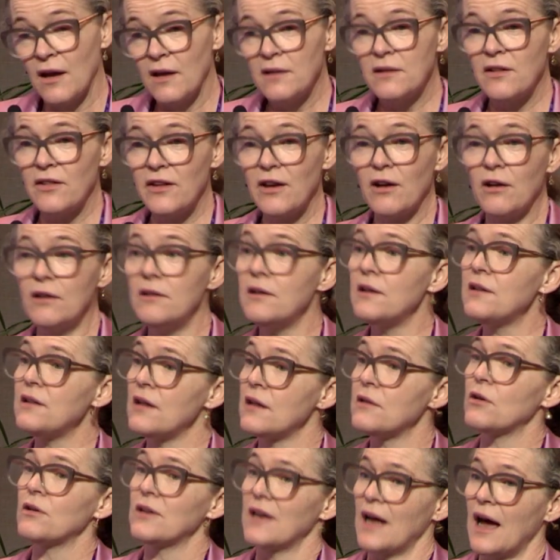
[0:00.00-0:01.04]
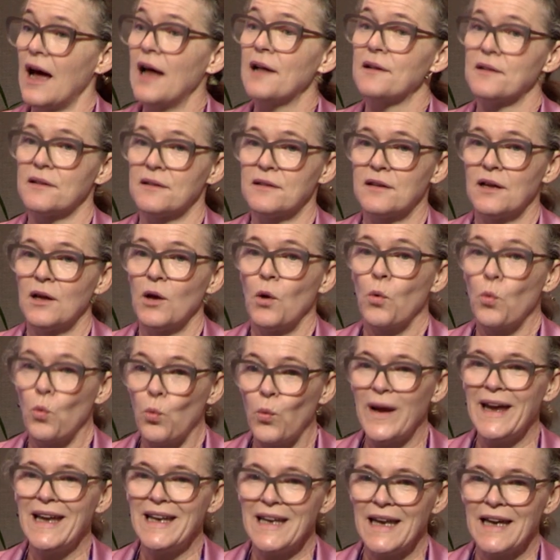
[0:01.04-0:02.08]
So the onus is on us.
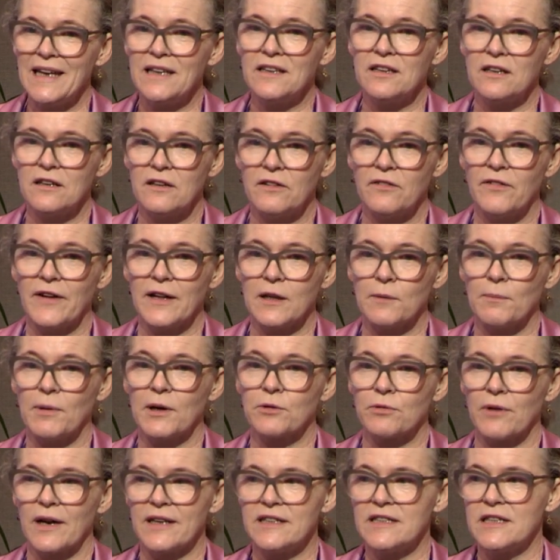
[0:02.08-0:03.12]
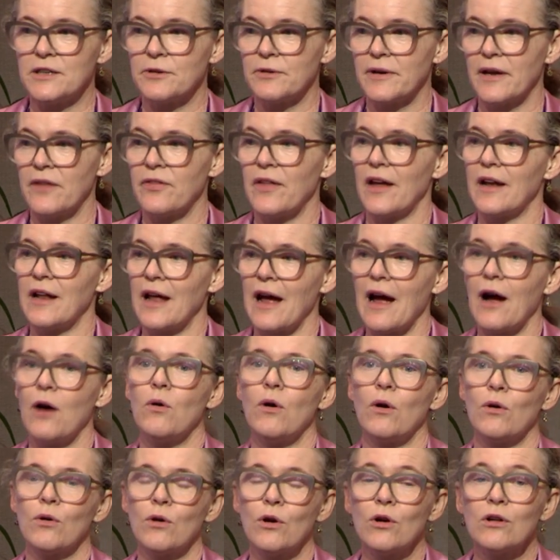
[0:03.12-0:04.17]
We need to develop a criteria that our
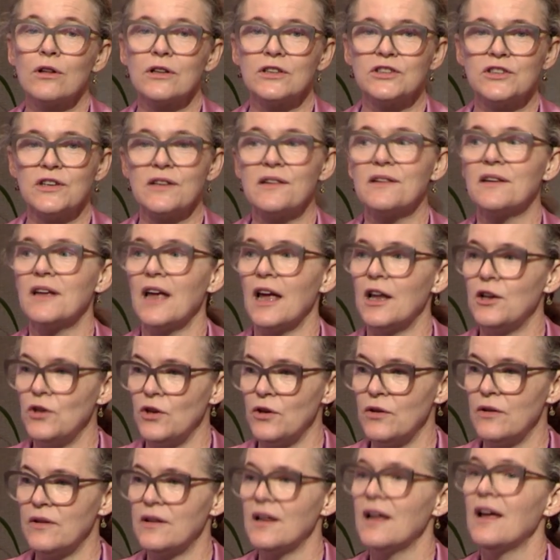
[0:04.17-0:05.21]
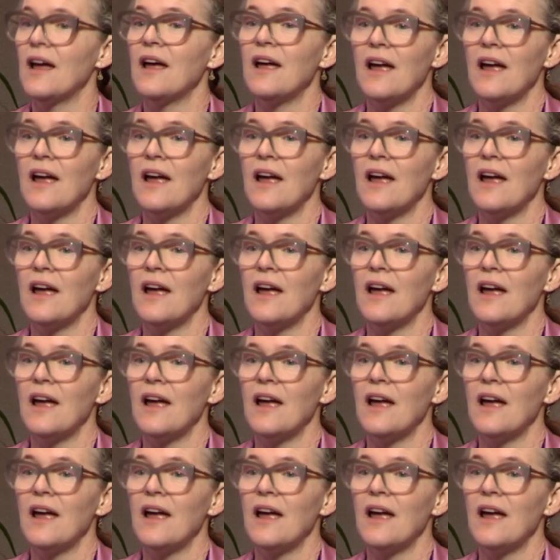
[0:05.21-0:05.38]
oncologists can use